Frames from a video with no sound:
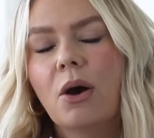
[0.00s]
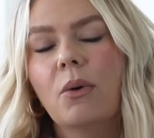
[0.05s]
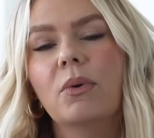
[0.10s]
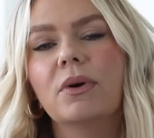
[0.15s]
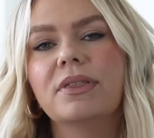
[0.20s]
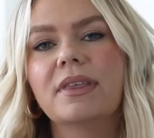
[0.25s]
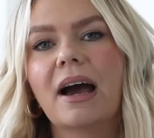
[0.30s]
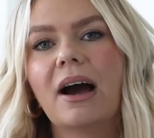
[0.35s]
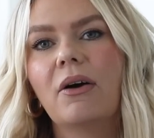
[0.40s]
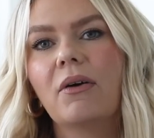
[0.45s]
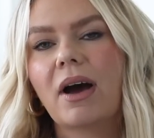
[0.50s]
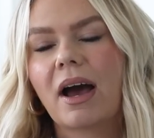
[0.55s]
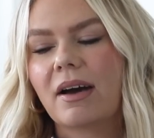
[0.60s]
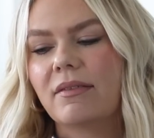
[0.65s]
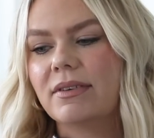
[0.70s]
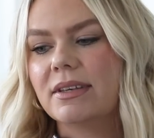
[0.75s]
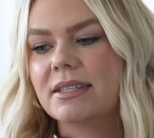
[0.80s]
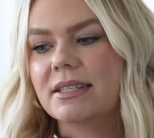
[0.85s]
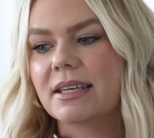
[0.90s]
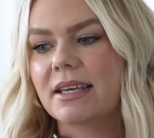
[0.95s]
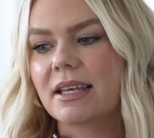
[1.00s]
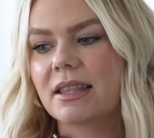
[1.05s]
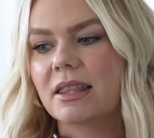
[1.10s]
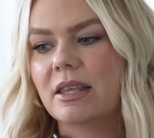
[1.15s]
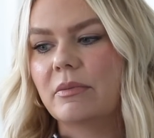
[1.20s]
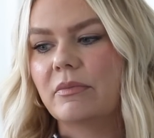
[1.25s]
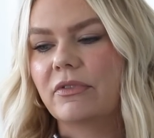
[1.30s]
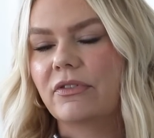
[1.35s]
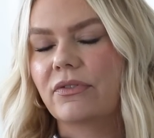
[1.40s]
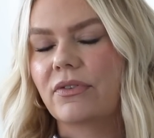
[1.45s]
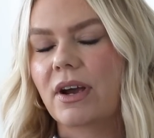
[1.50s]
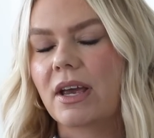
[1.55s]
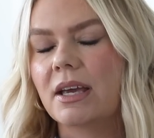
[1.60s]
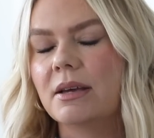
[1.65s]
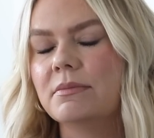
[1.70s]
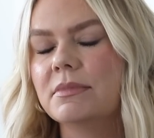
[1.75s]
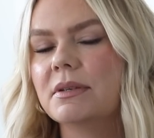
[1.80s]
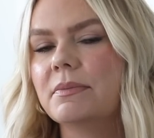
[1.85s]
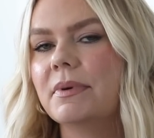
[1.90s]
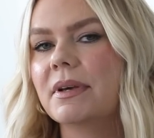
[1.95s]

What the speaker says: without having to get them framed,